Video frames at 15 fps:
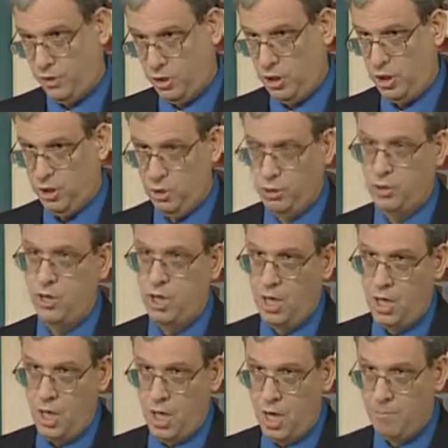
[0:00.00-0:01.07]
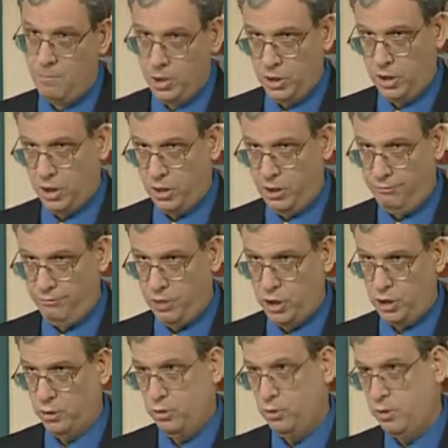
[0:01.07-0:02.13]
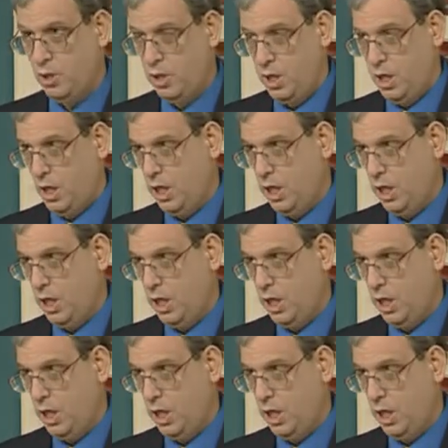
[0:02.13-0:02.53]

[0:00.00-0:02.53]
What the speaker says: viziers, military officials.